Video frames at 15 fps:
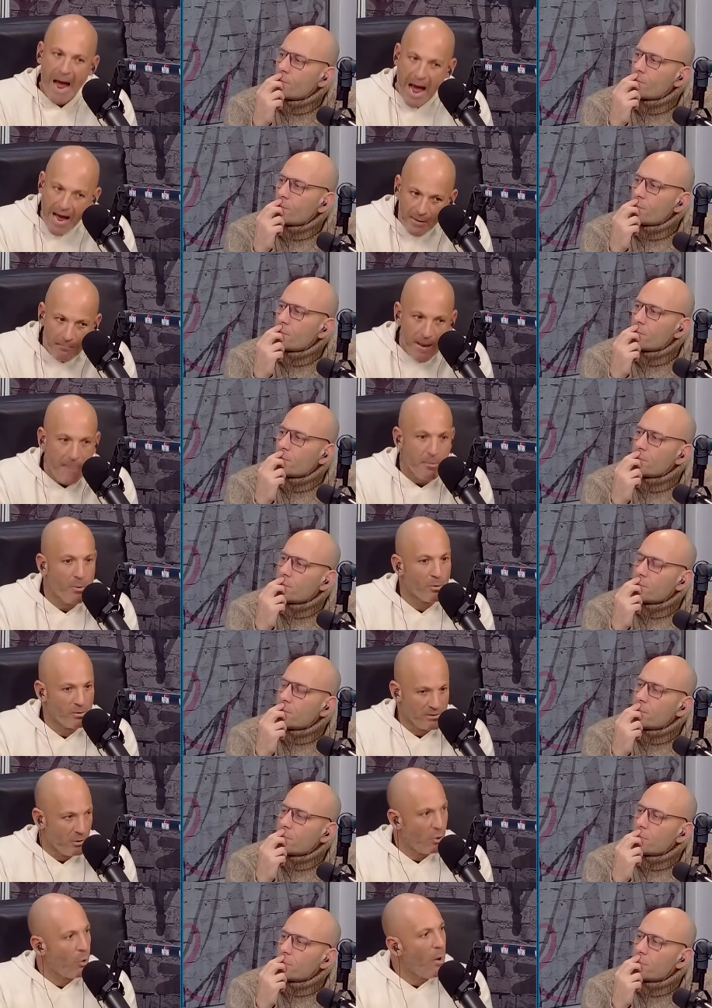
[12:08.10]
Speaker 1: maybe we're a little
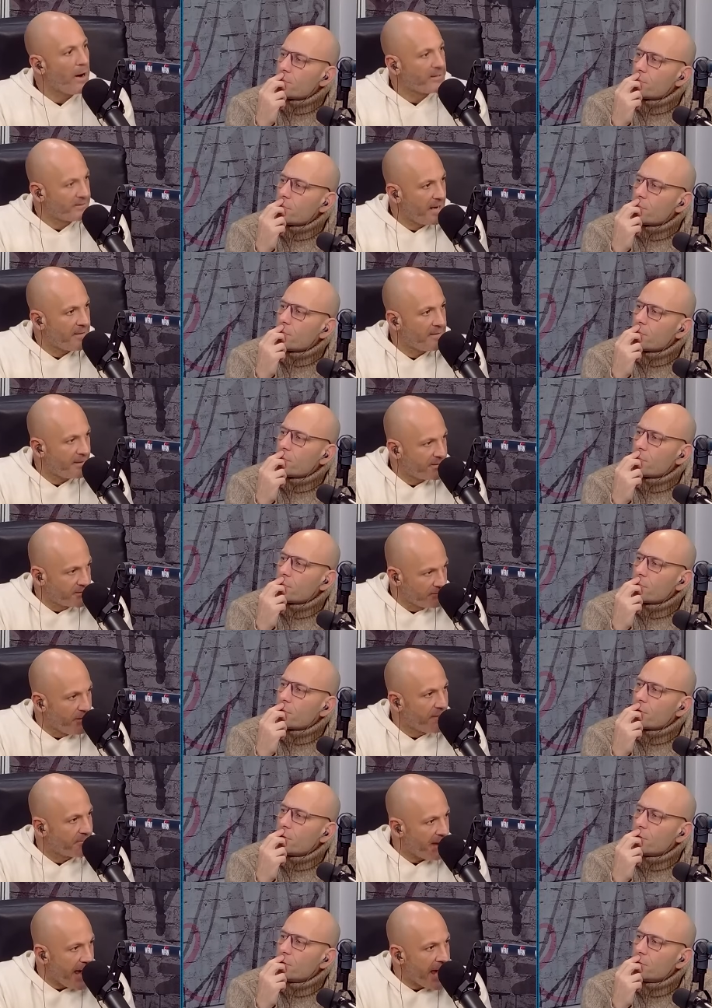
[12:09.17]
quick saying that he's Davante
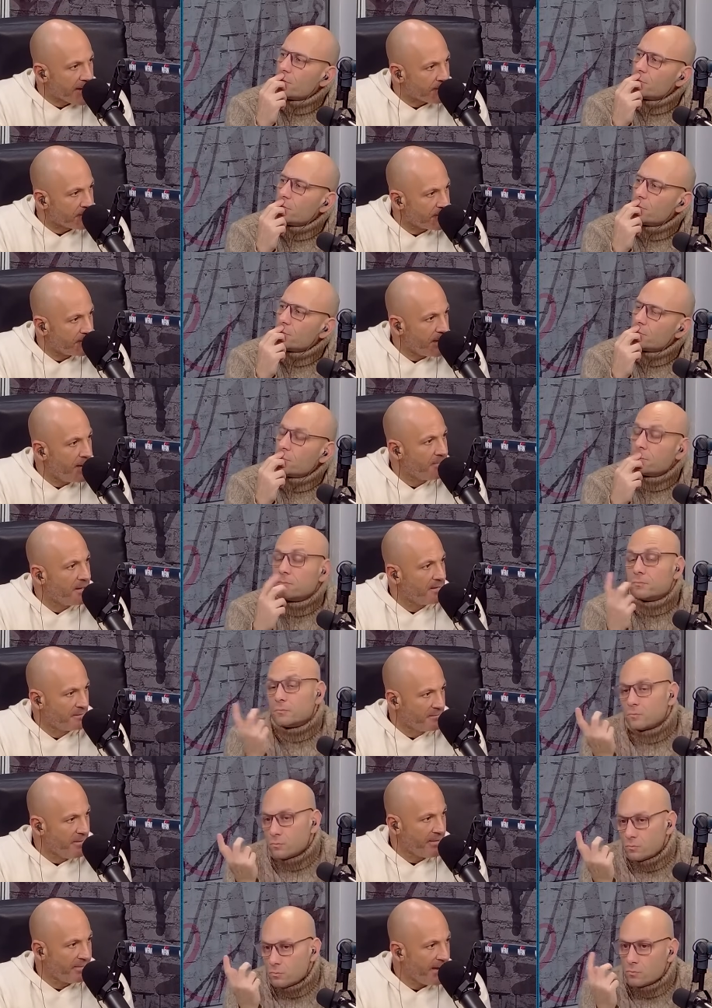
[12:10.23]
Adams. I mean,
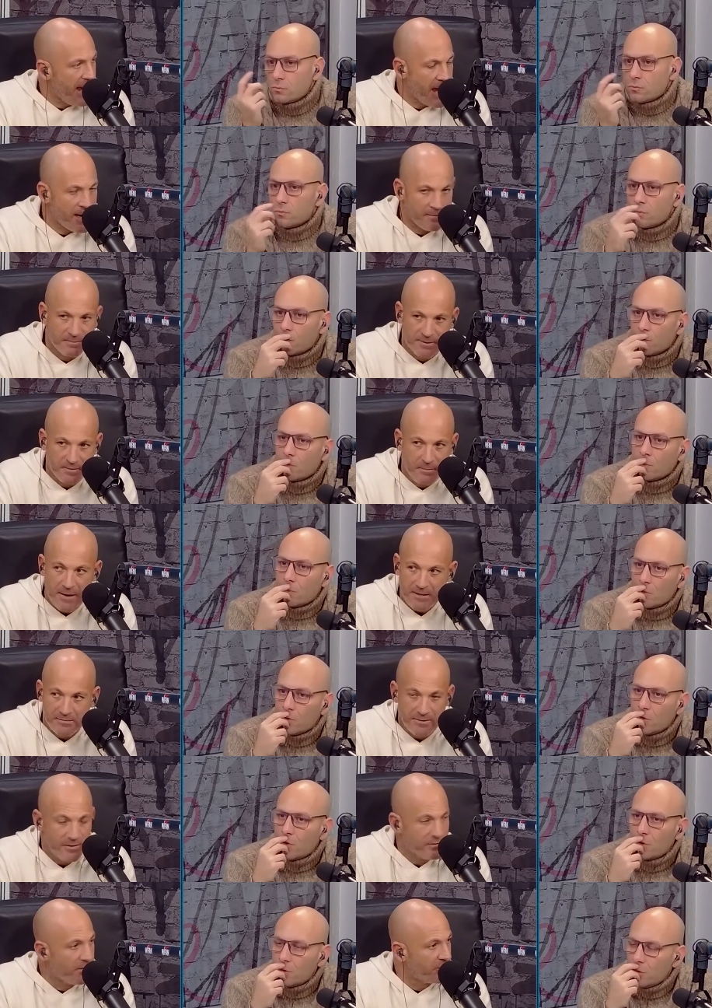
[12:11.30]
Davante Adams is basically as
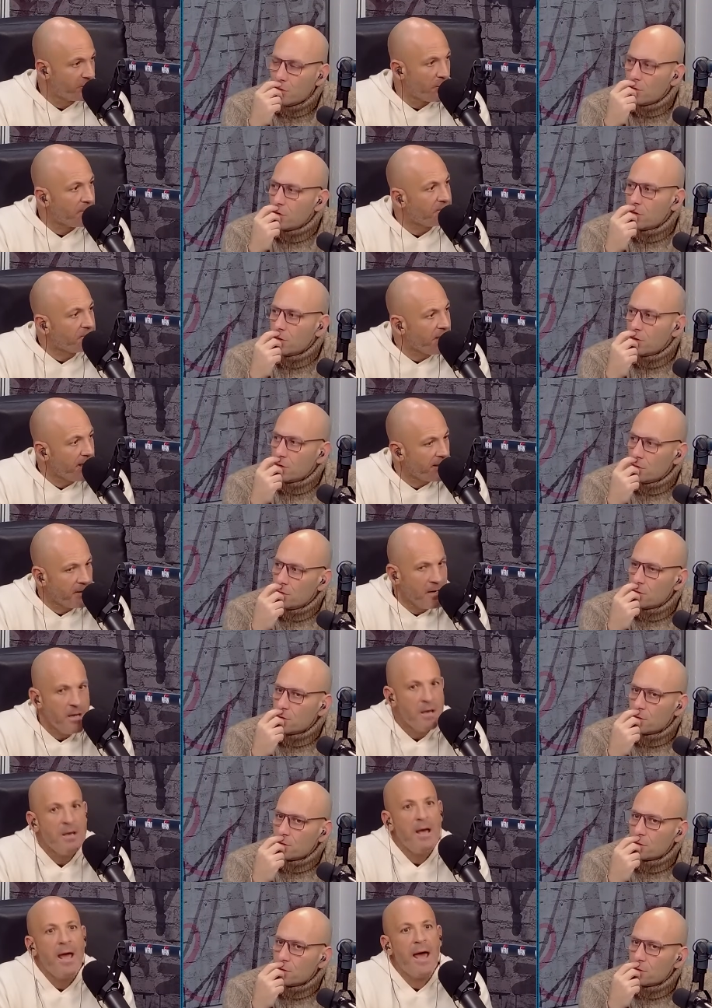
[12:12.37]
good as we've seen,
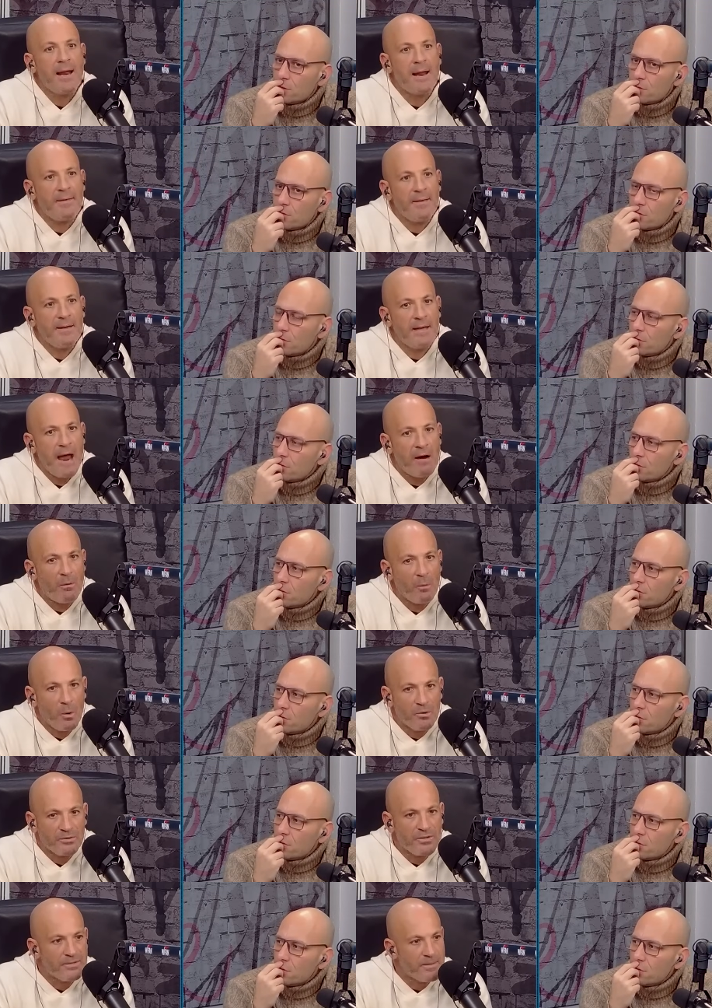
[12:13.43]
and I think Garrett
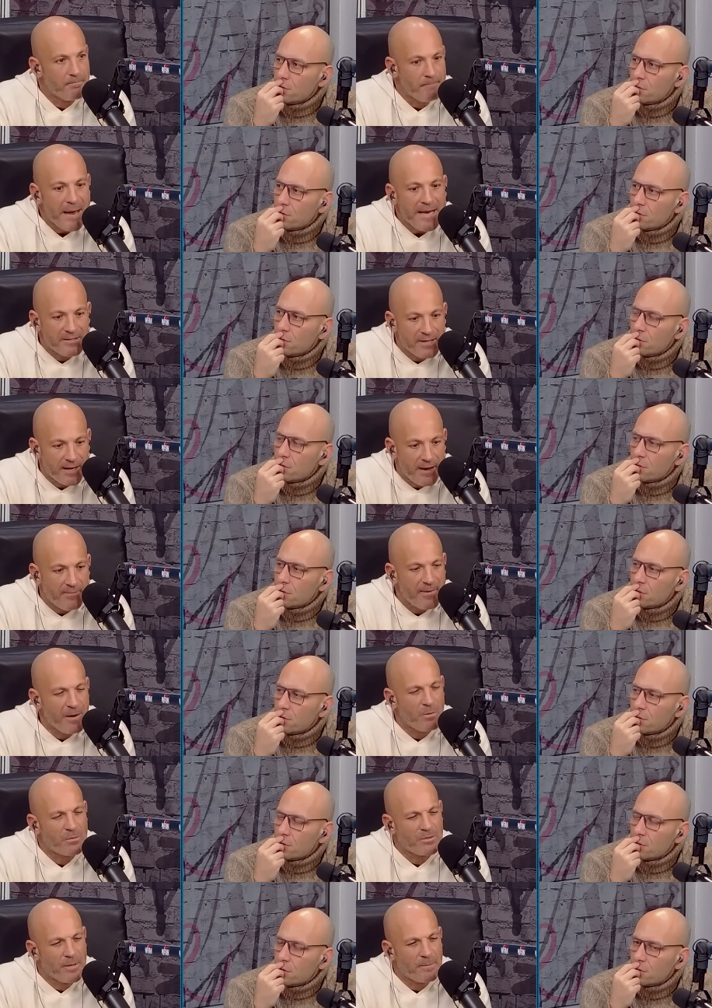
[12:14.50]
Wilson's amazing. I think we're
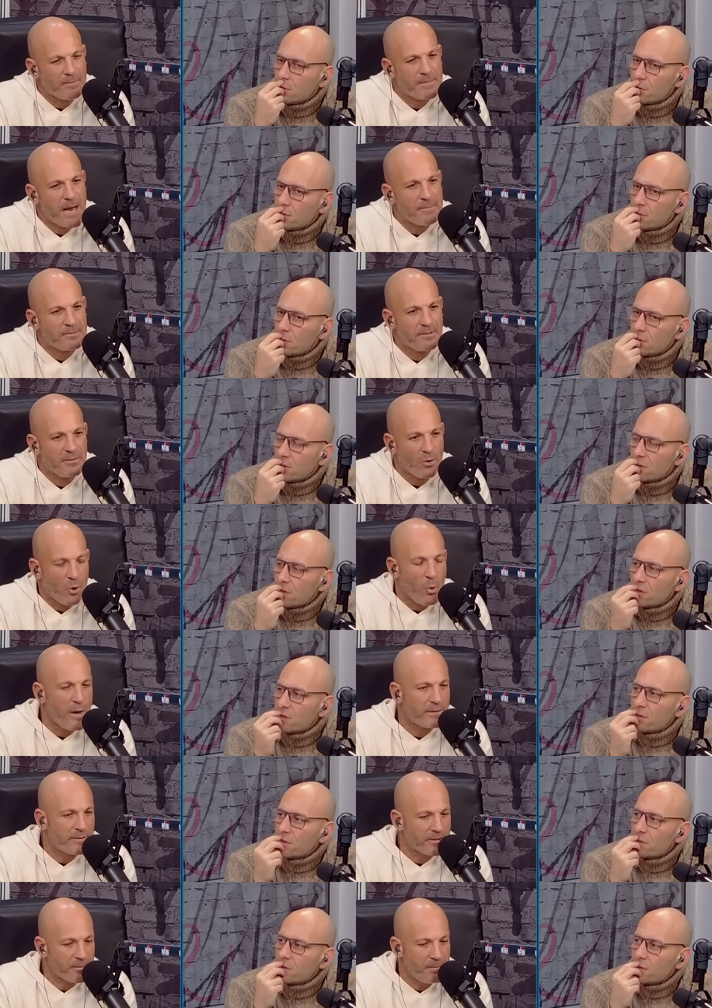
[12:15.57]
sometimes a little quick to
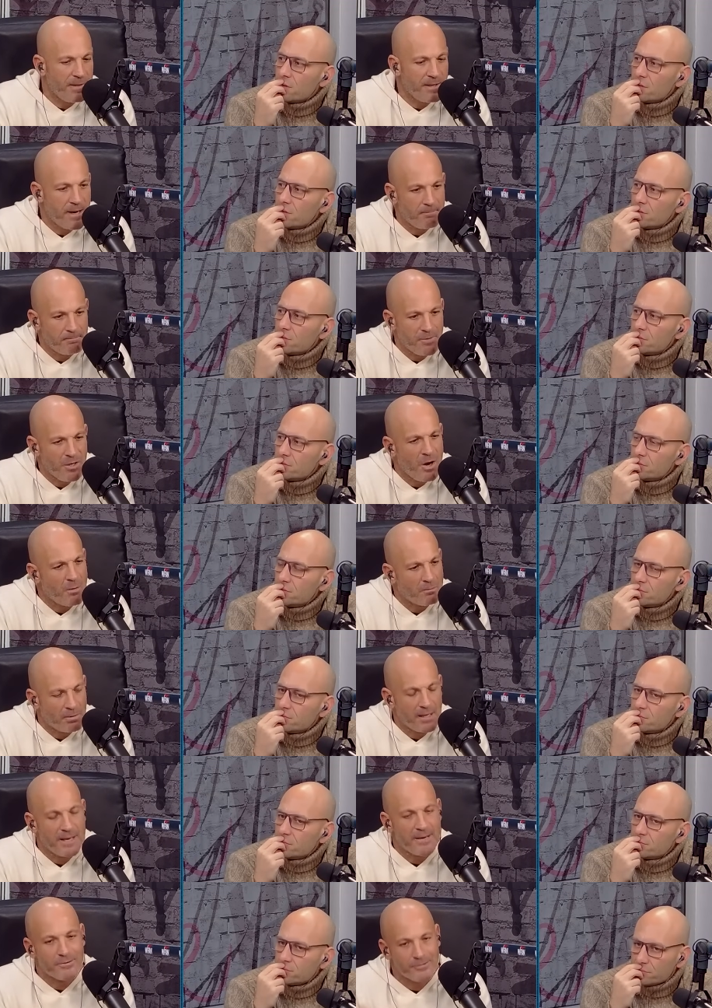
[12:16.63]
speed up young
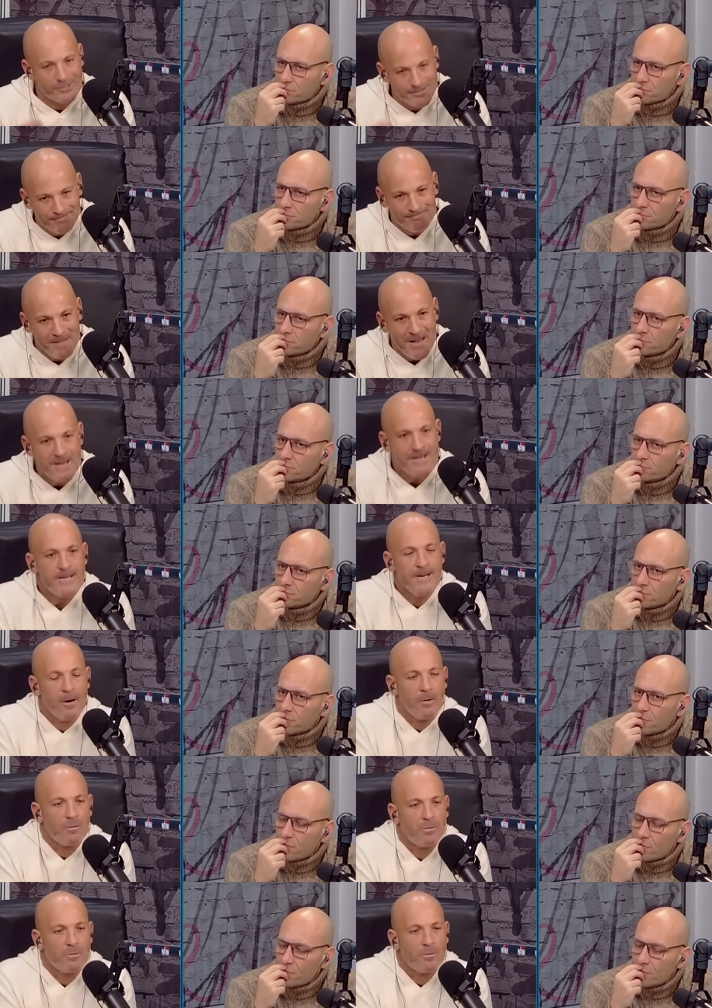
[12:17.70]
players, mm-hmm. you know,